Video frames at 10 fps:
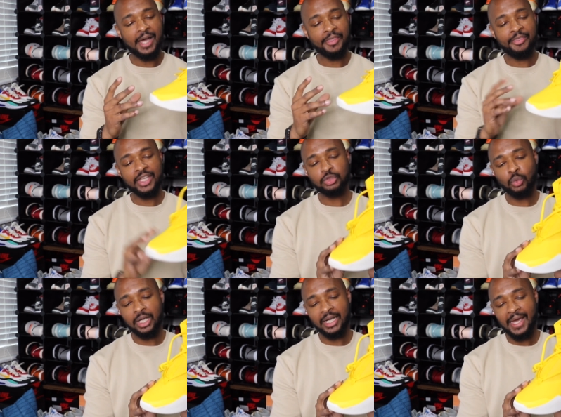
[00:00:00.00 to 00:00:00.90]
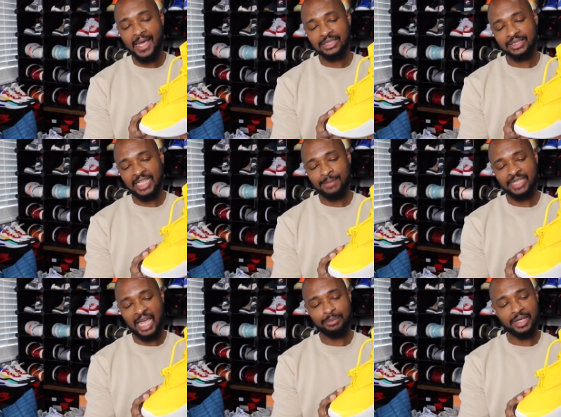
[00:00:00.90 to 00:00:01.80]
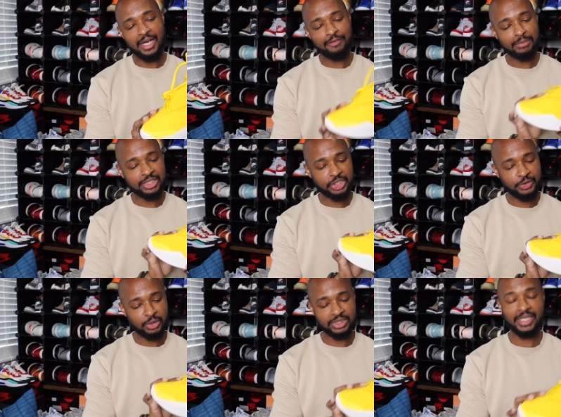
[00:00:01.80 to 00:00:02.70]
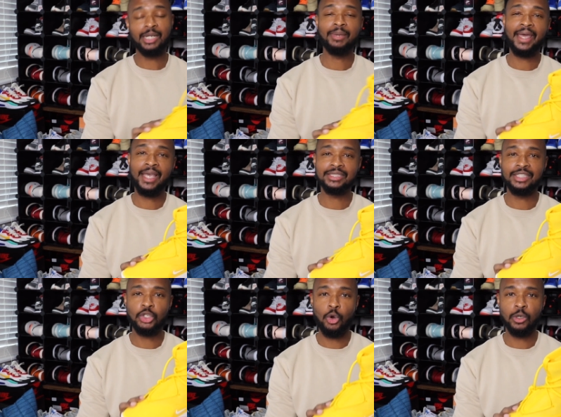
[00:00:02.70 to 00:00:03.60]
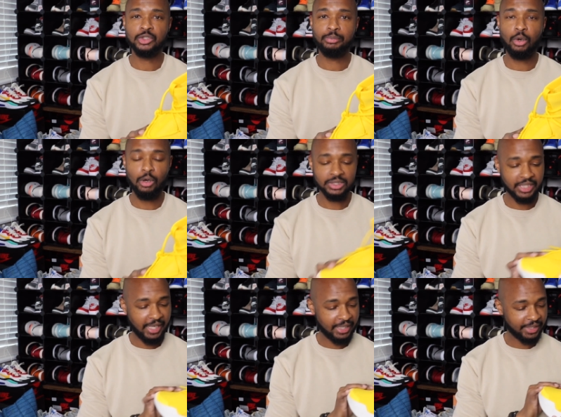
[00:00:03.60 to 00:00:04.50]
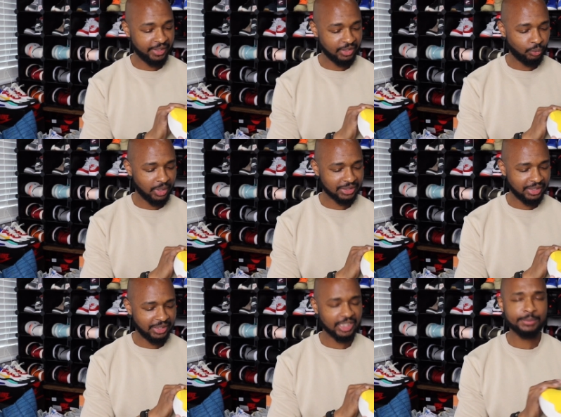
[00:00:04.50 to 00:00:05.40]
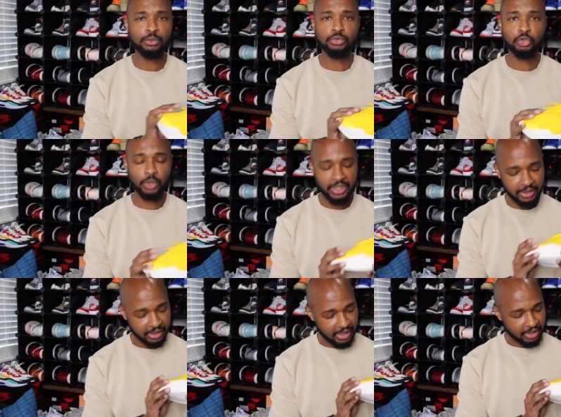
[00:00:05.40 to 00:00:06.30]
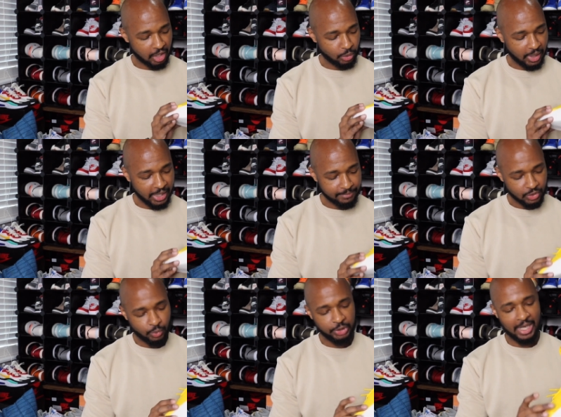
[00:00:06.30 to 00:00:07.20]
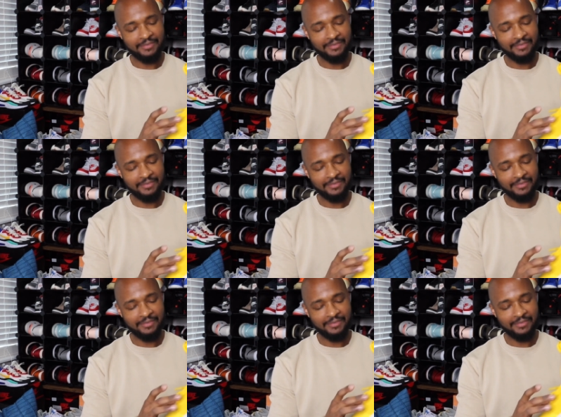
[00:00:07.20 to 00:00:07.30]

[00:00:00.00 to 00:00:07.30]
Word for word: this one has the same type of material setup as the Orange Pulse, and I think it was the Spruce Green colorway, where you have a